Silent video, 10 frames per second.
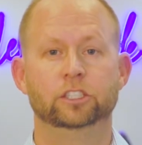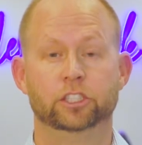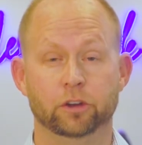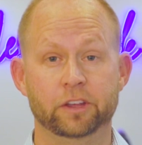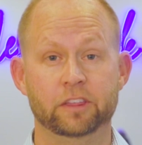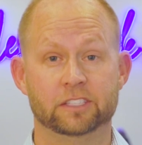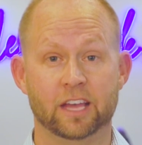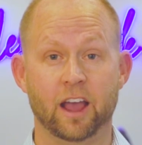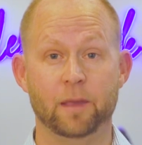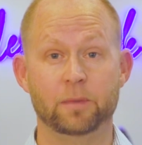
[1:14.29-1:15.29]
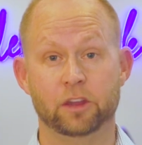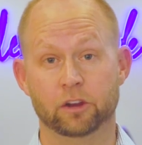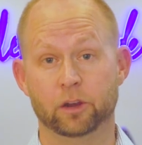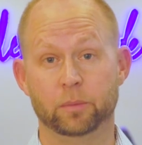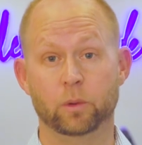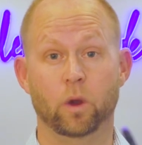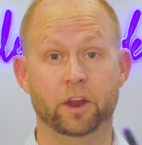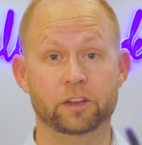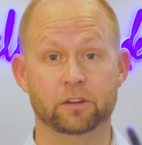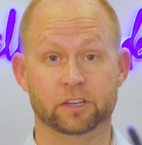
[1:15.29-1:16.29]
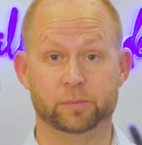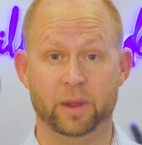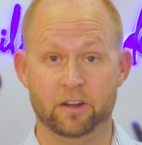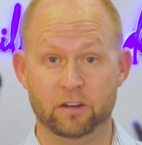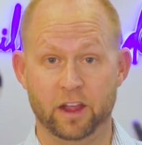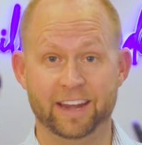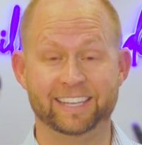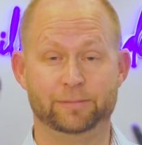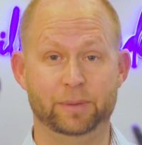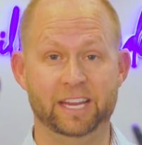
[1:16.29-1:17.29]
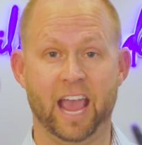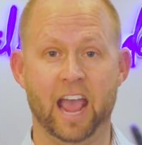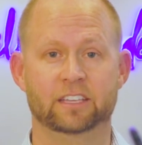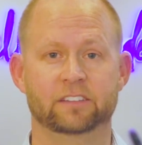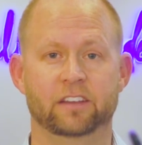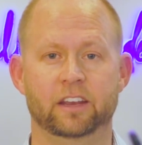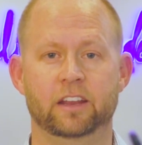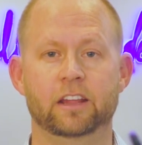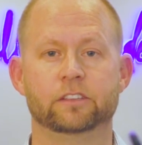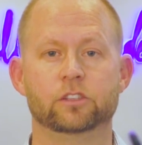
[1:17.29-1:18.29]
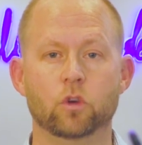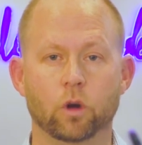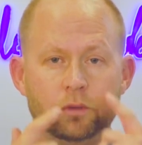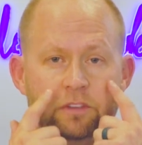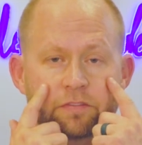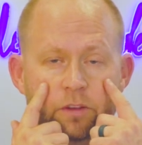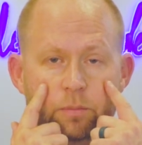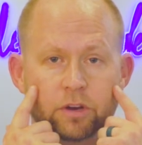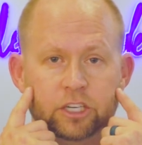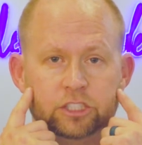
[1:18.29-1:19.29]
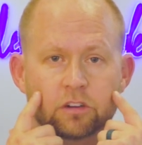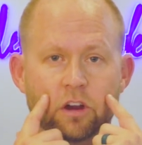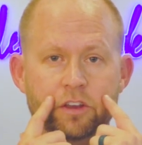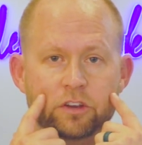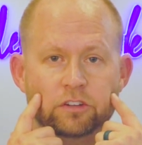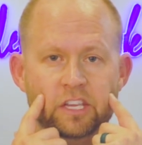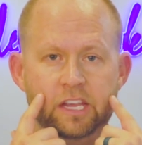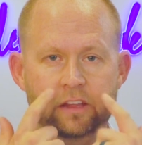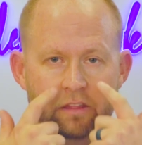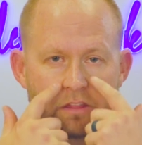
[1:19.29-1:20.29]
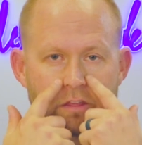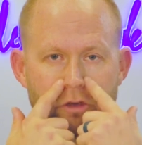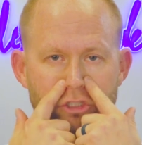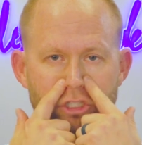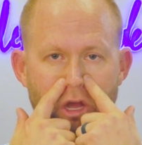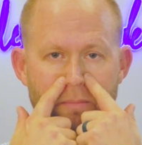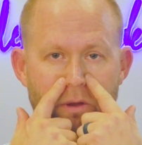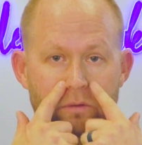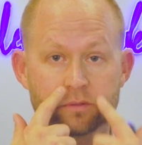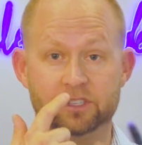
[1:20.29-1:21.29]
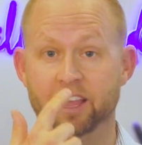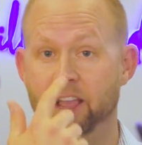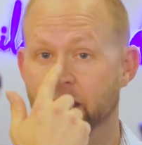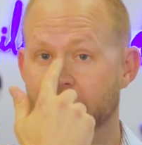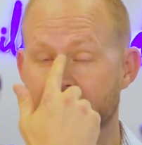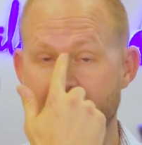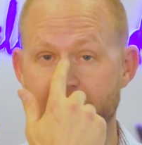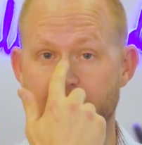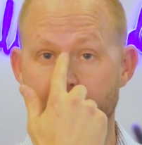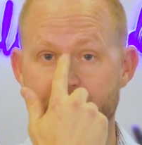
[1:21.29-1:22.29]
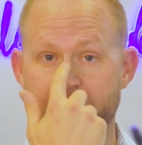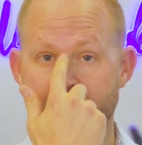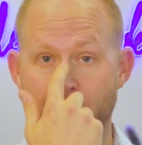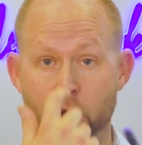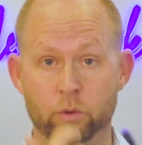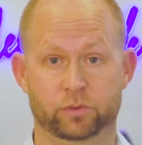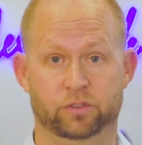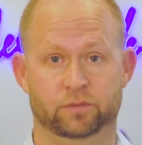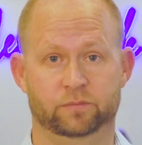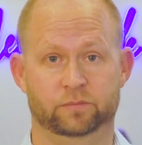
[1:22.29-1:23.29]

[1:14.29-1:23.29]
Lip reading: During the time that you're going to be wearing your expander and it's being activated, it's normal to feel pressure on your teeth, your jaw bones, and even up to your nose.